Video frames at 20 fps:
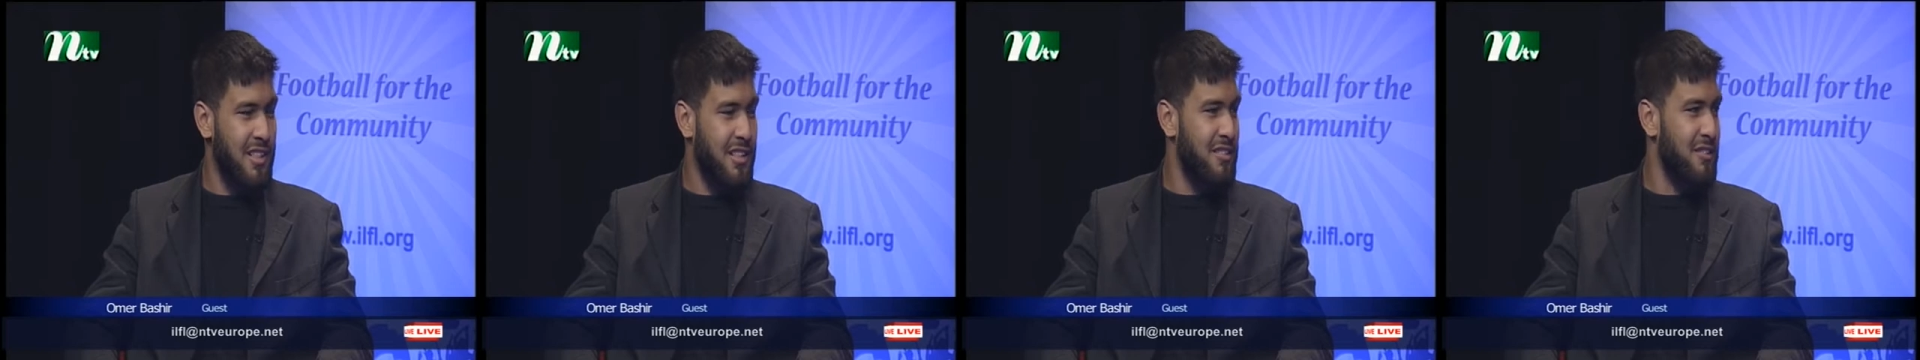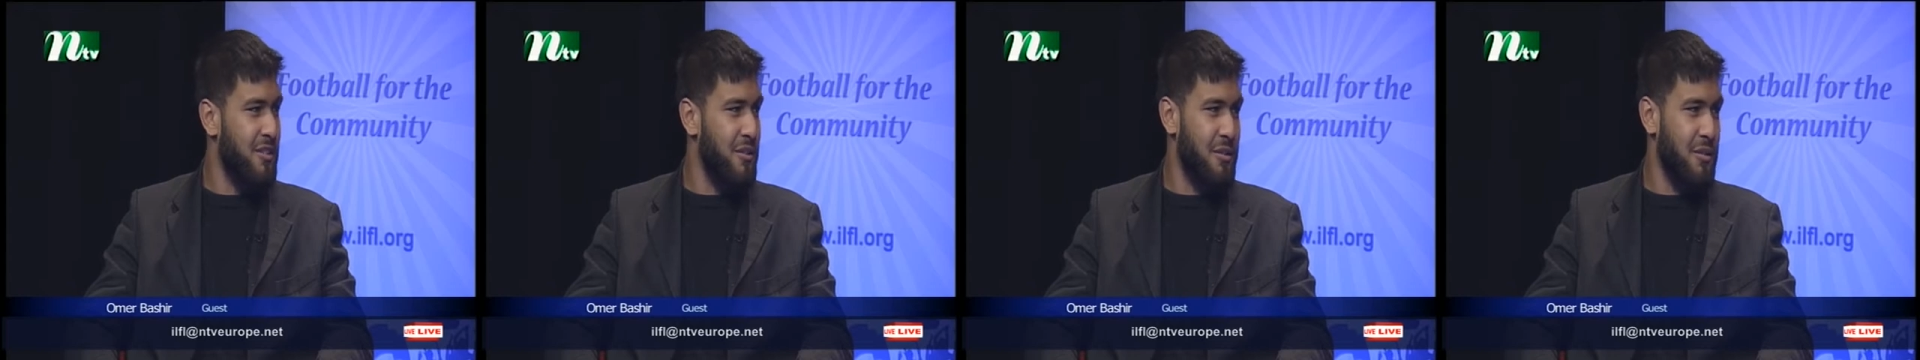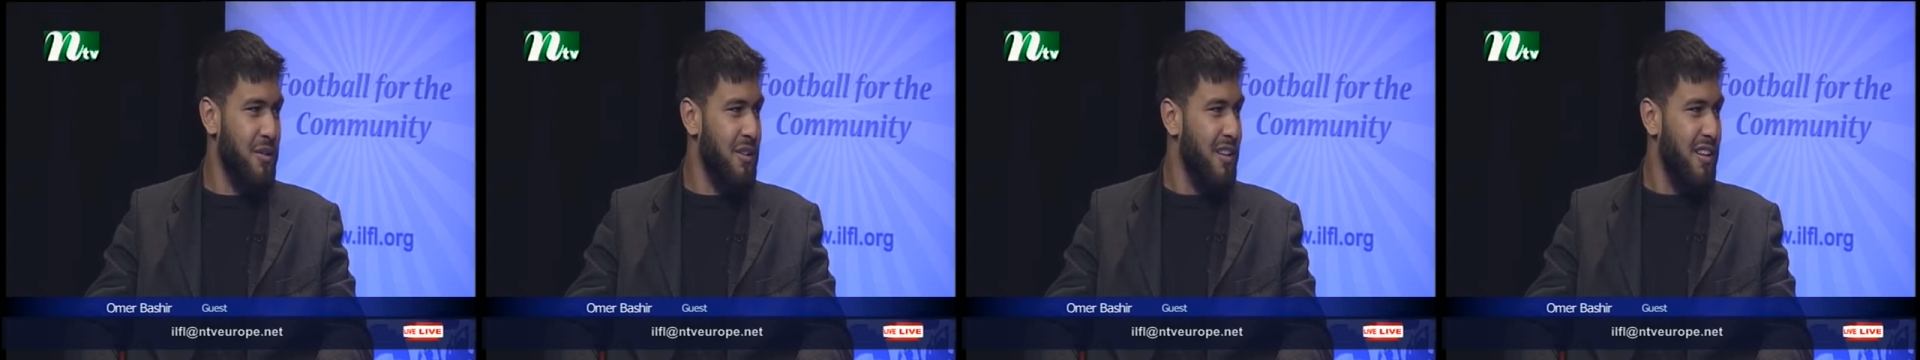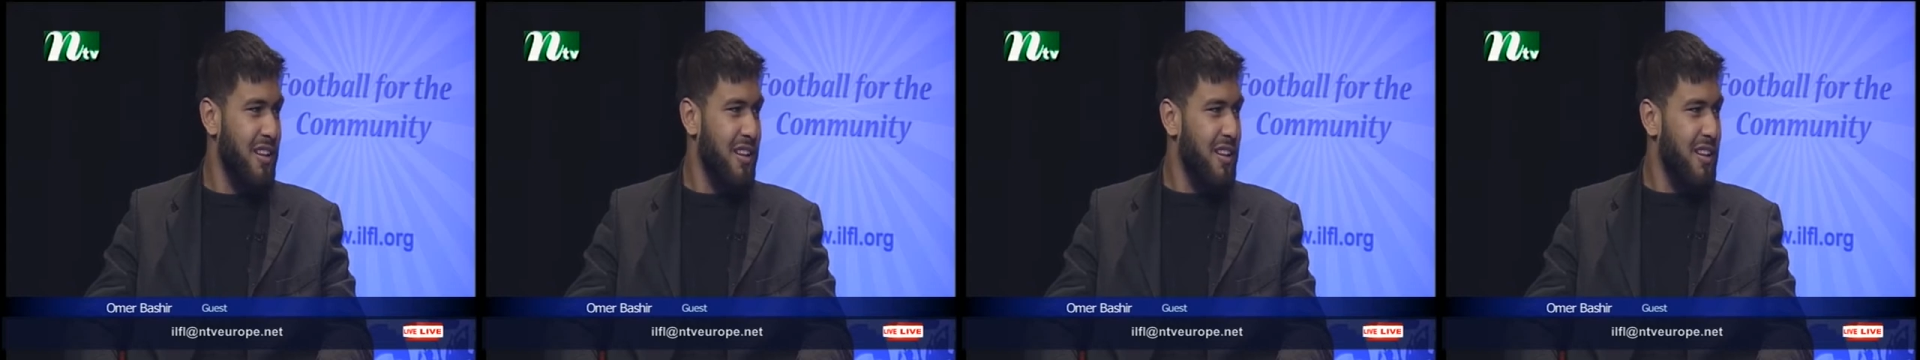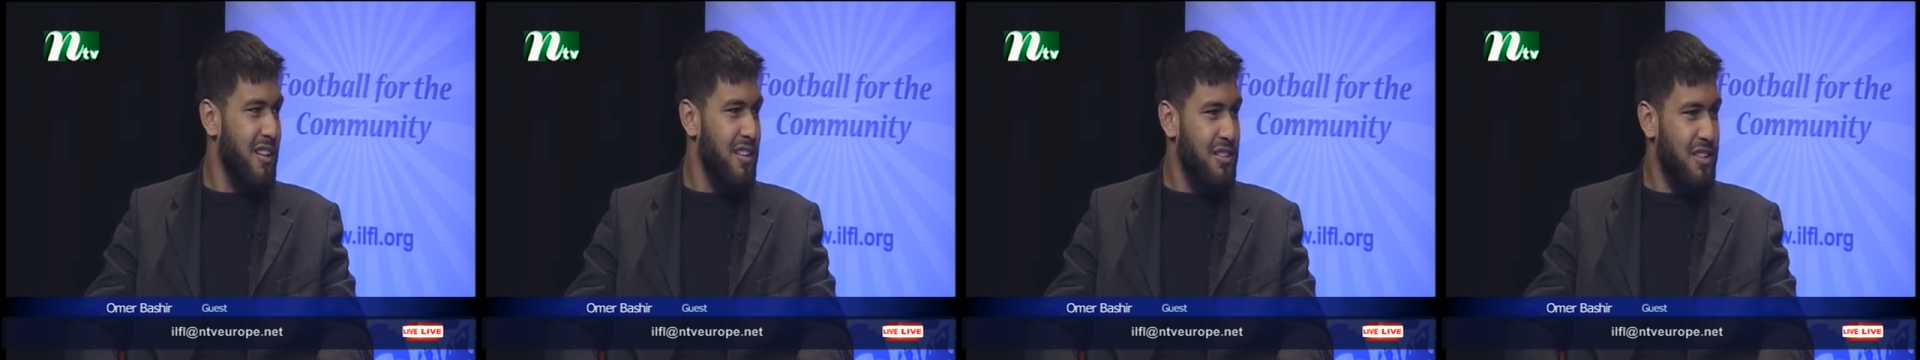So
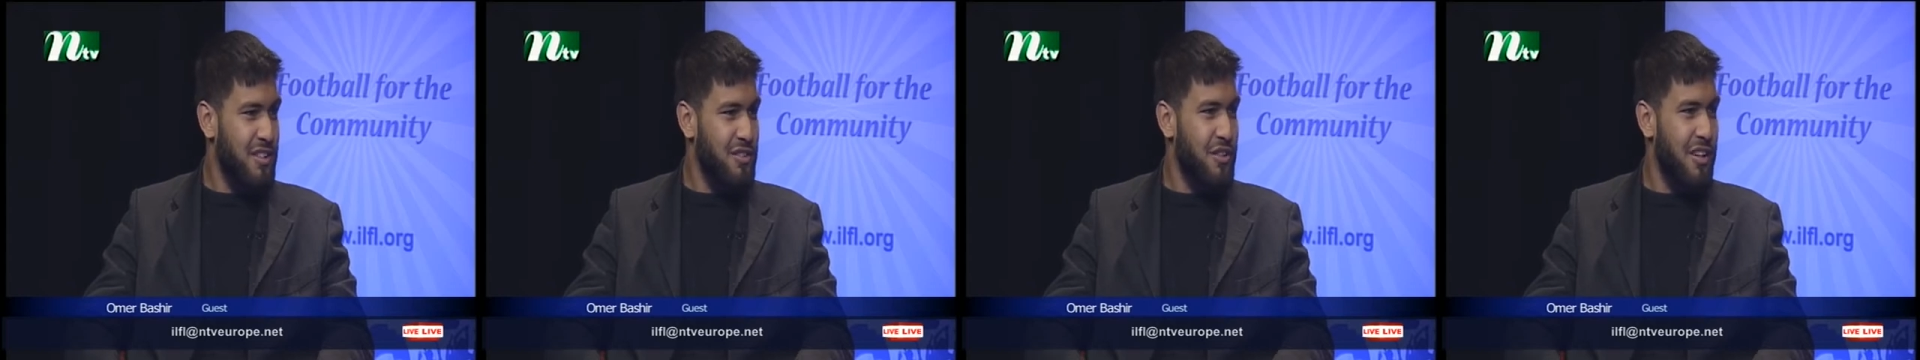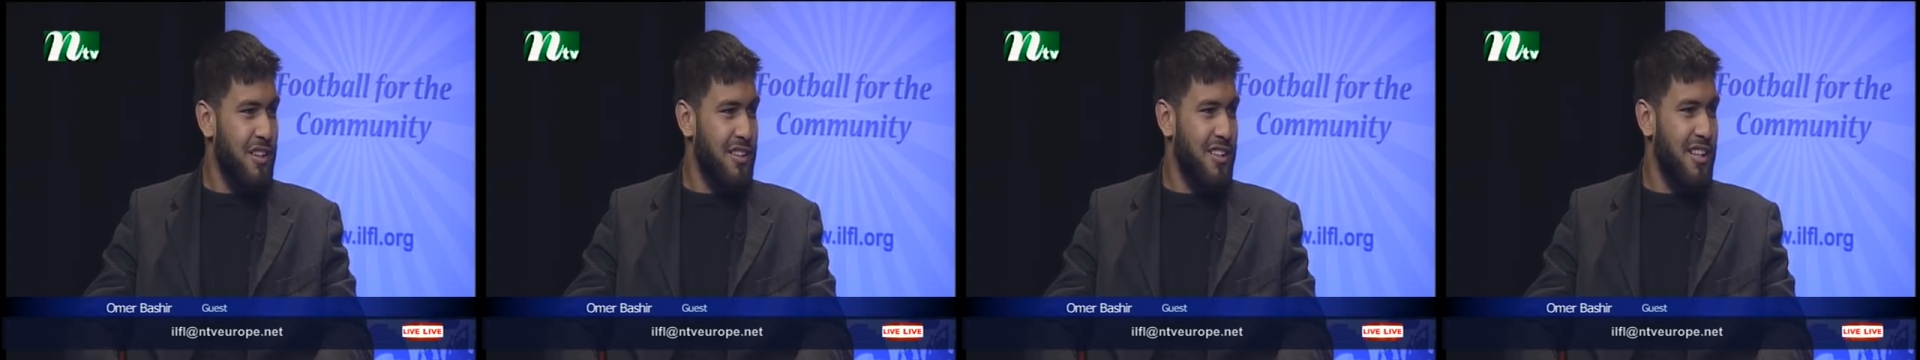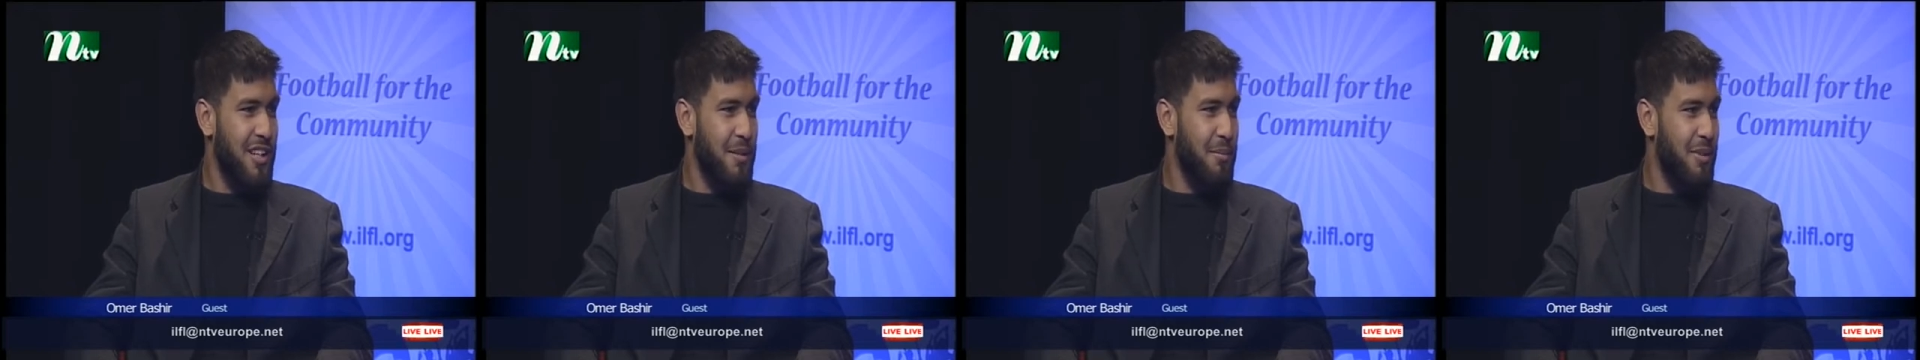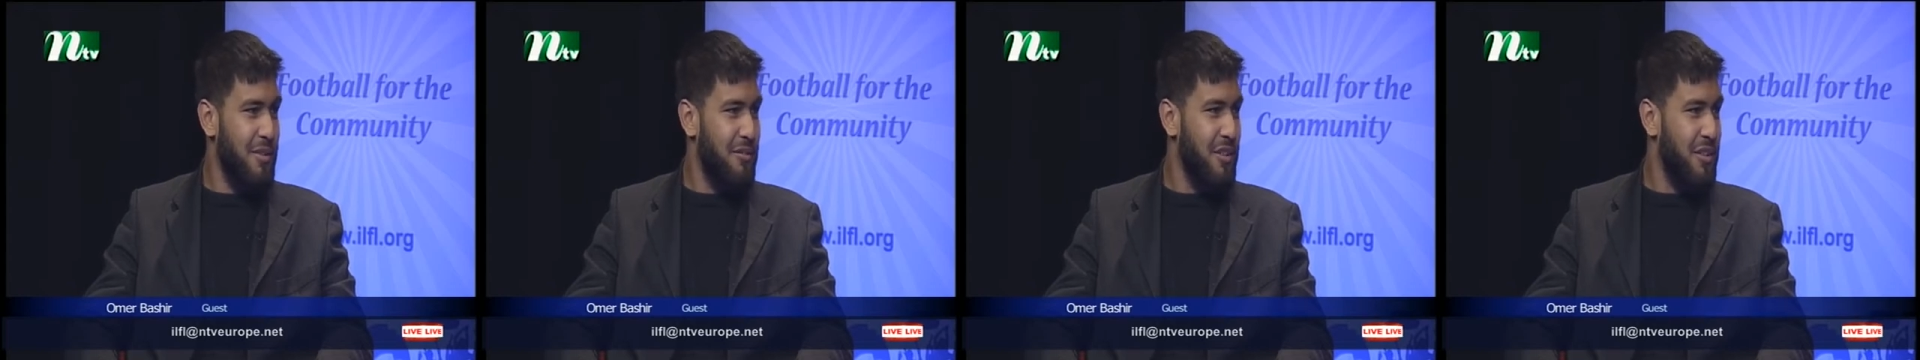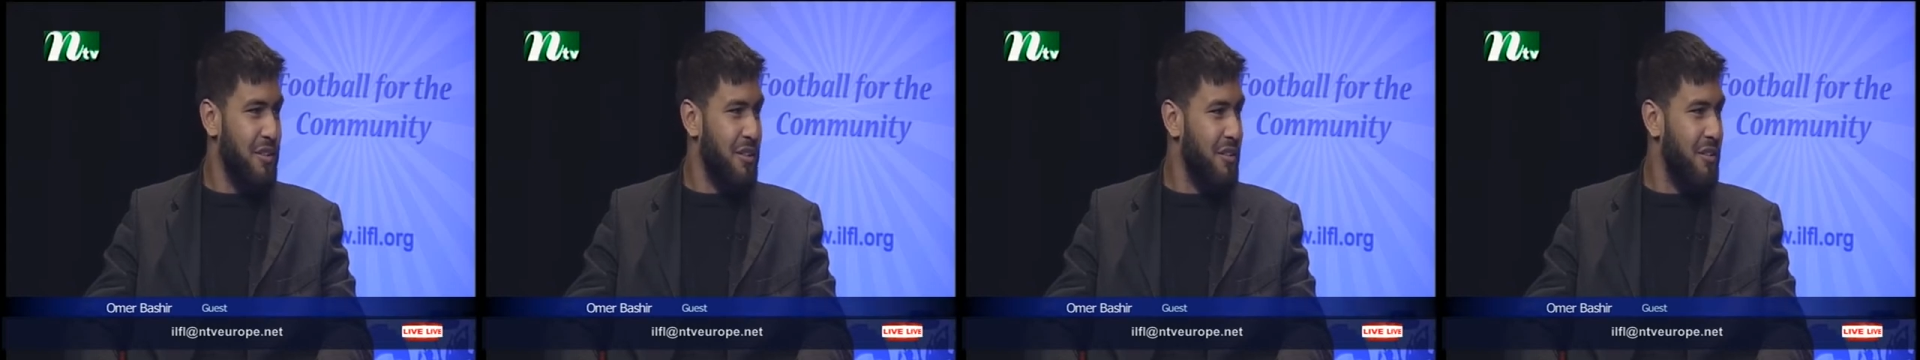just trying to keep our
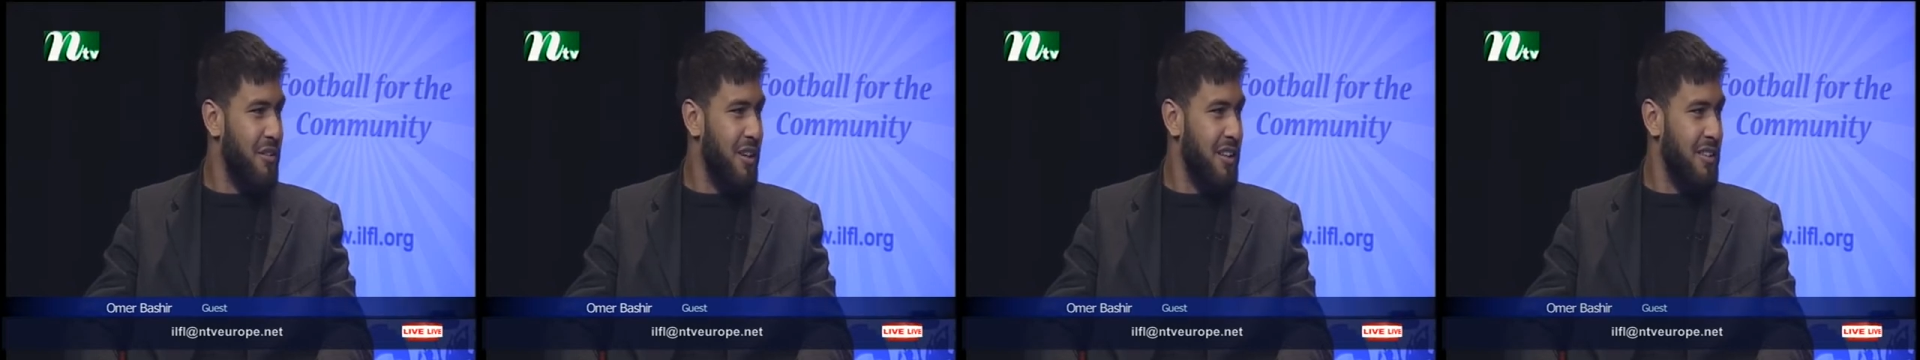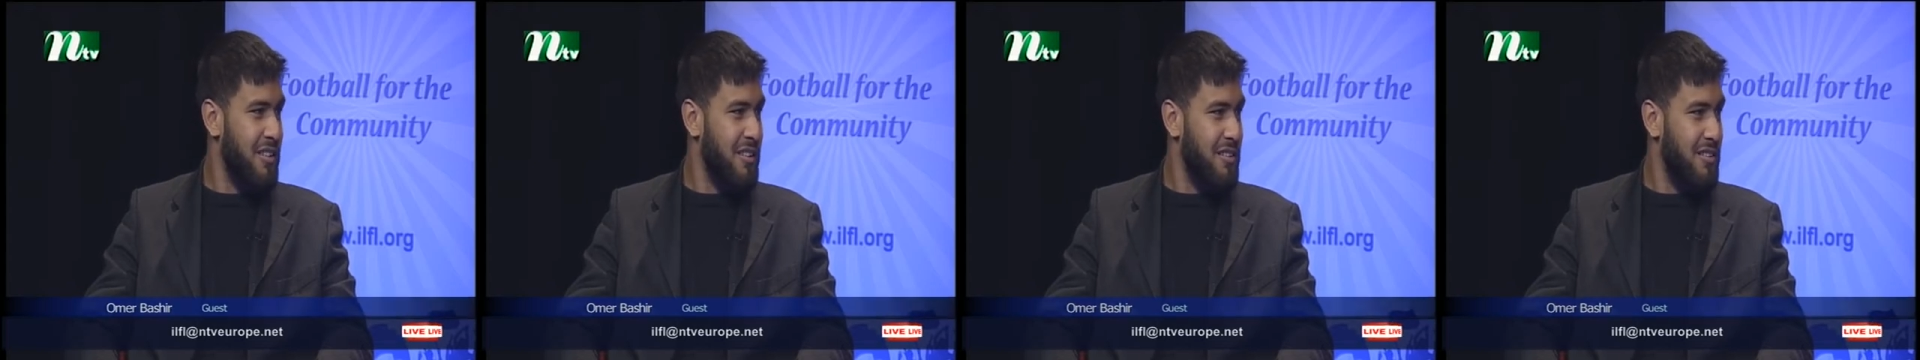feet on the ground. So when